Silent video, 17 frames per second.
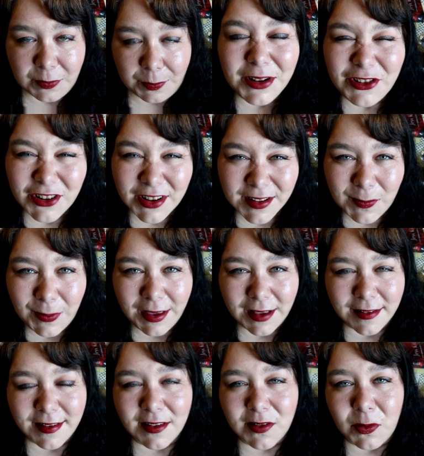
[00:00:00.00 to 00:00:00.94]
but just
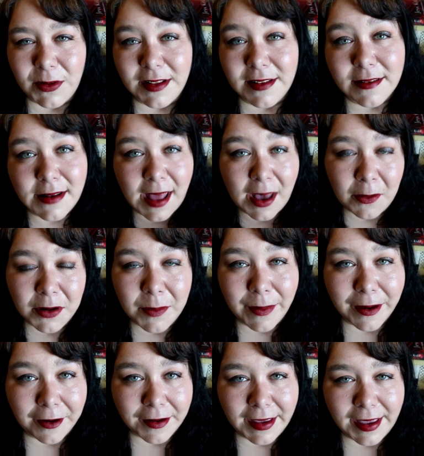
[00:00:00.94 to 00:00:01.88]
because this one isn't out in
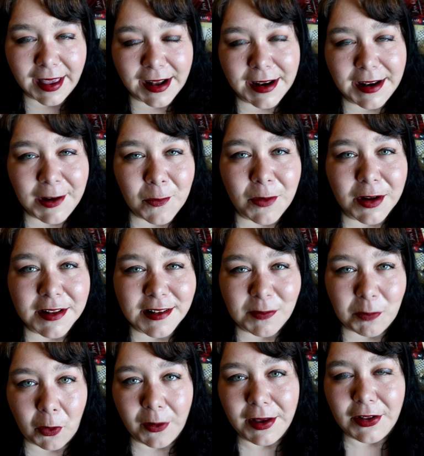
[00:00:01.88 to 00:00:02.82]
America yet, I didn't want to
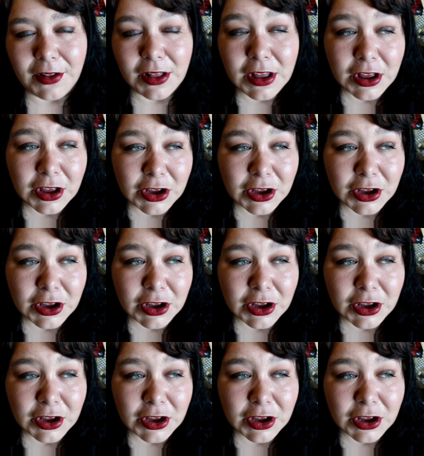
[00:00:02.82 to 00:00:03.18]
spoil